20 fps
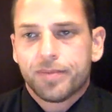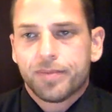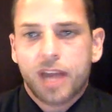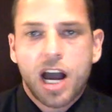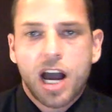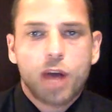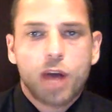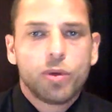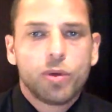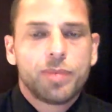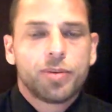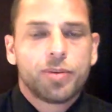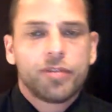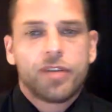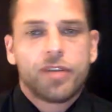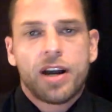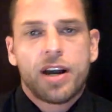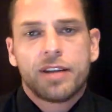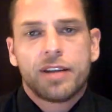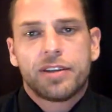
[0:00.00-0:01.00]
How we
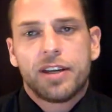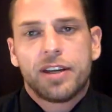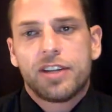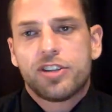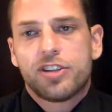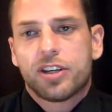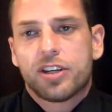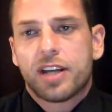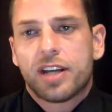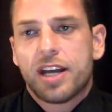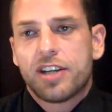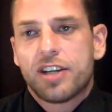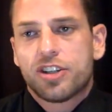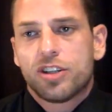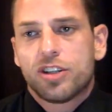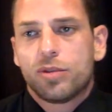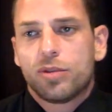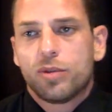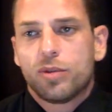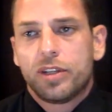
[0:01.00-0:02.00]
provide the
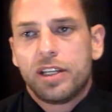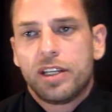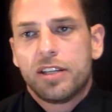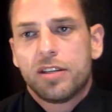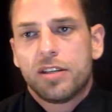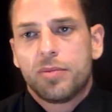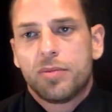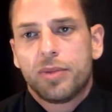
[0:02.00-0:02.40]
education would either